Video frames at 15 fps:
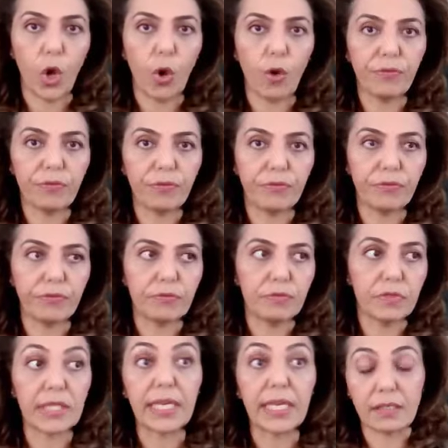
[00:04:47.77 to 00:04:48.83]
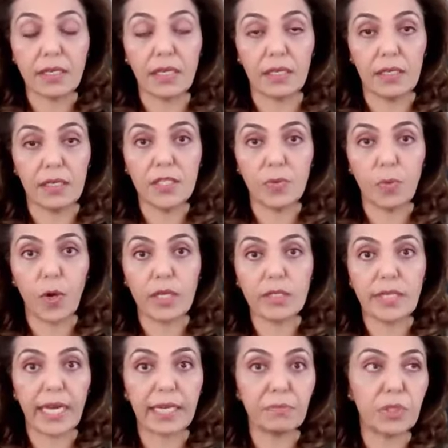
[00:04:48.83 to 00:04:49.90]
of the yesteryears
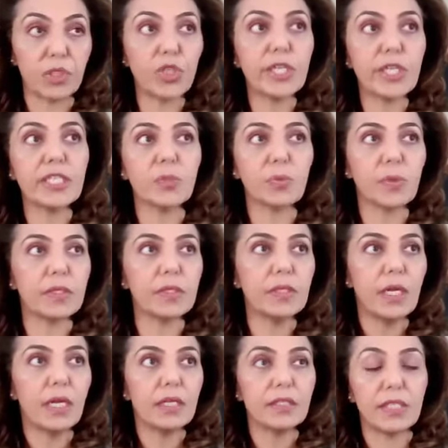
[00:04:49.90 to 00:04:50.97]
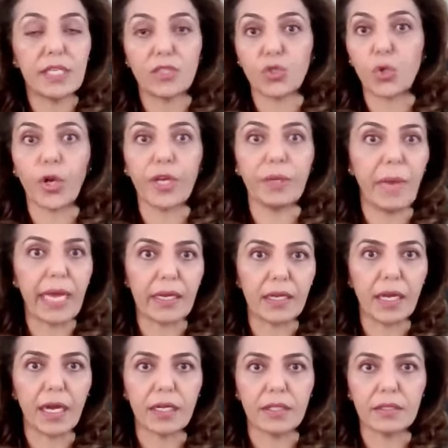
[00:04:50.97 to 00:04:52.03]
was that machines will destroy
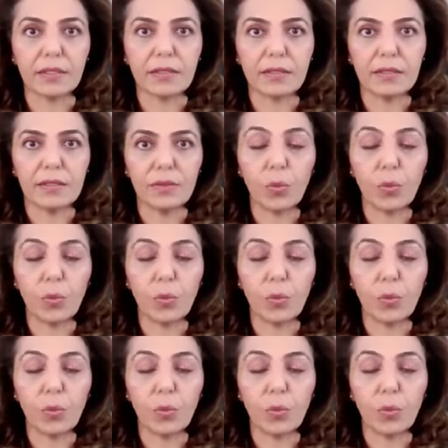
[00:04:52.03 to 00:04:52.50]
mankind,